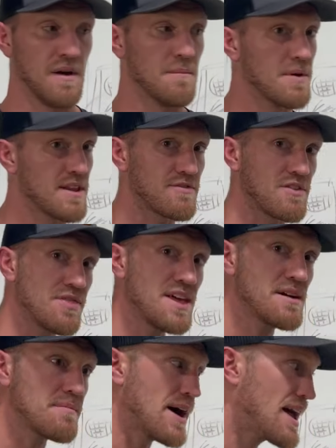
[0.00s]
But if you
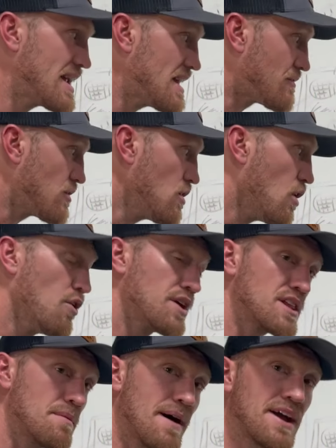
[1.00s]
think about it, if you're
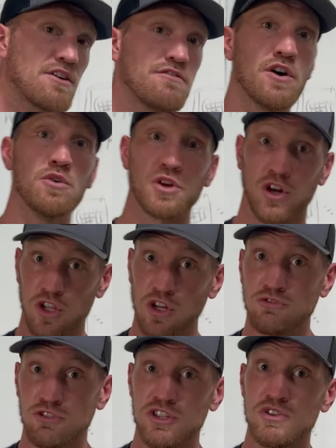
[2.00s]
holding the microphone, the
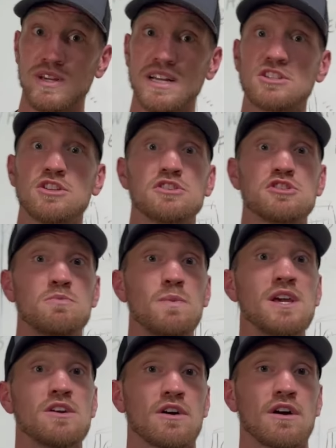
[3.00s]
closer you get to the
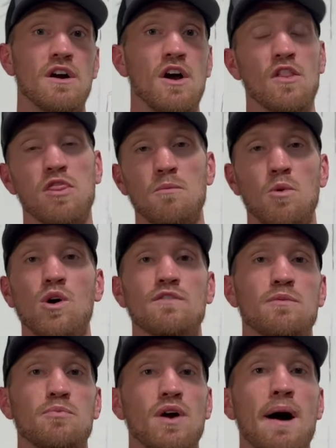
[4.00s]
speaker, the more of
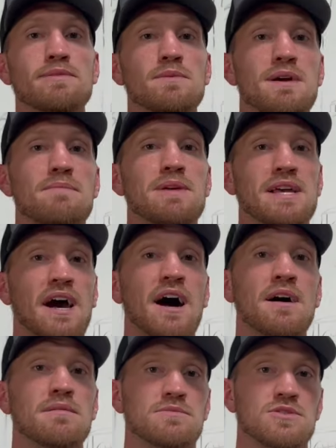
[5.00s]
a problem it
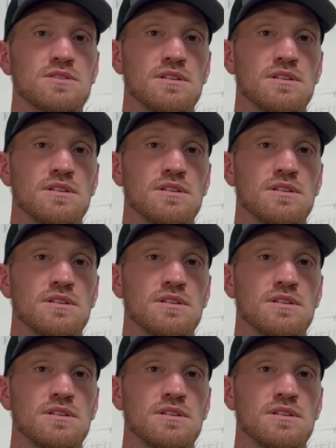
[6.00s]
becomes.